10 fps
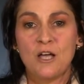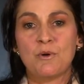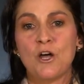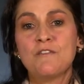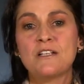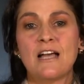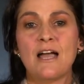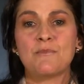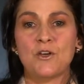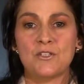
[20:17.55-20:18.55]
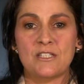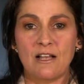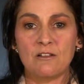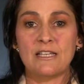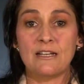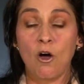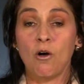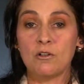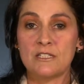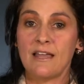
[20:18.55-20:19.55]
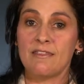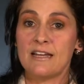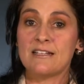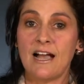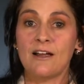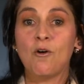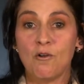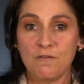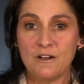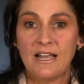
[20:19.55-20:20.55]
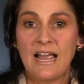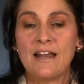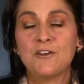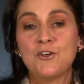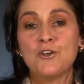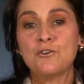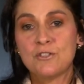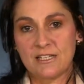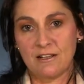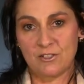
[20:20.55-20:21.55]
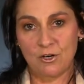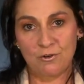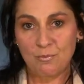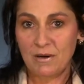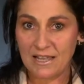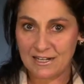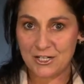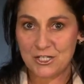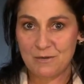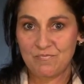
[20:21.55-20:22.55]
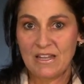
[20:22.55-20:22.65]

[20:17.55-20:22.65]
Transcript: But over time, those cells get old and they die off, and new cells are replenished.